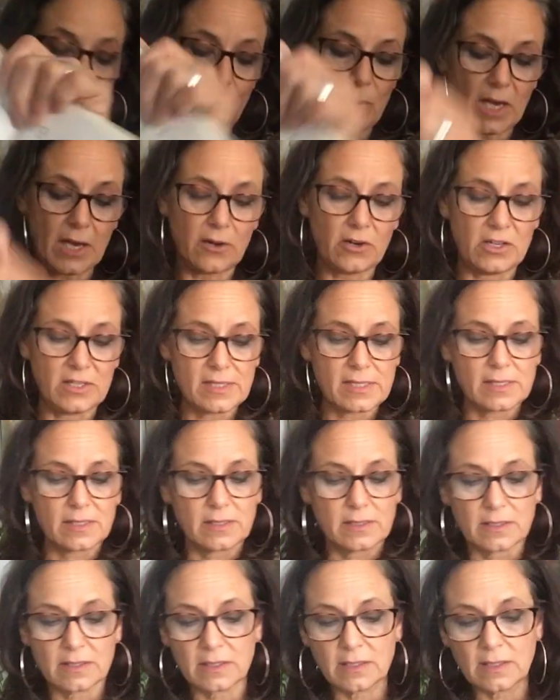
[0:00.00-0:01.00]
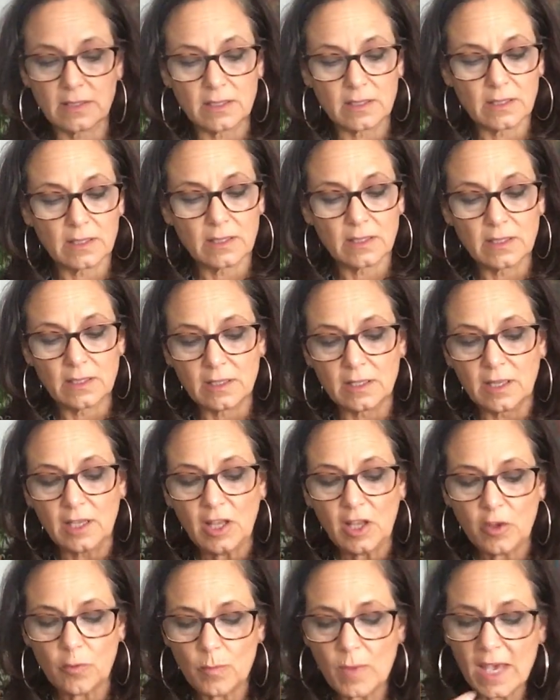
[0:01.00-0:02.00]
patterns.
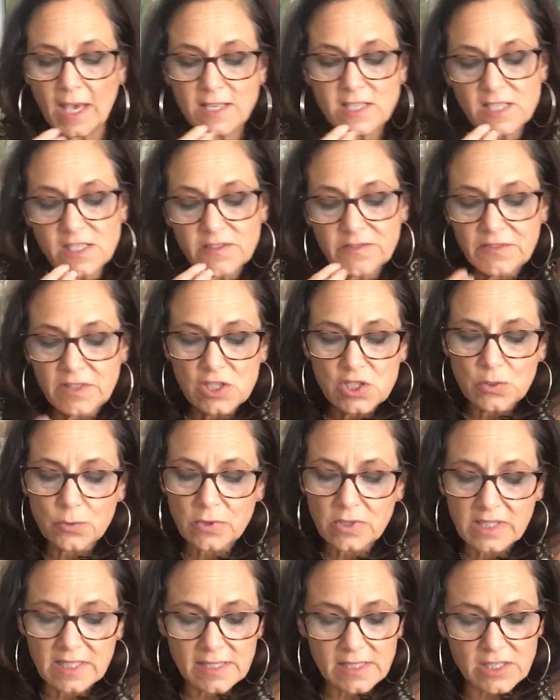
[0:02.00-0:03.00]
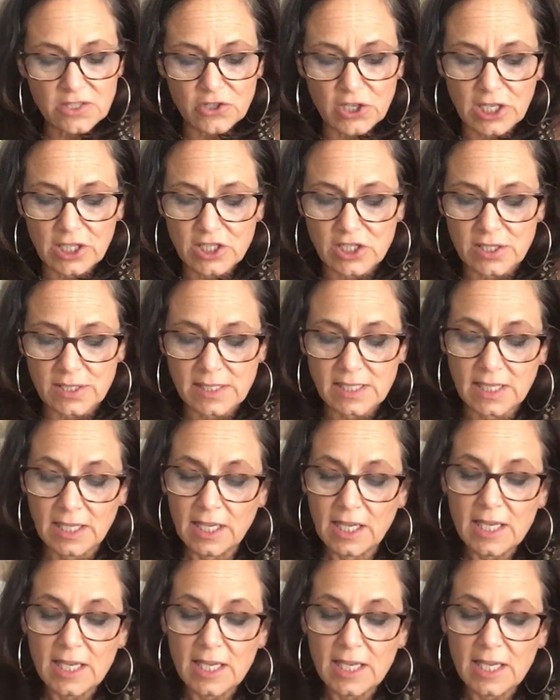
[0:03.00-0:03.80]
Imagined visual constructions.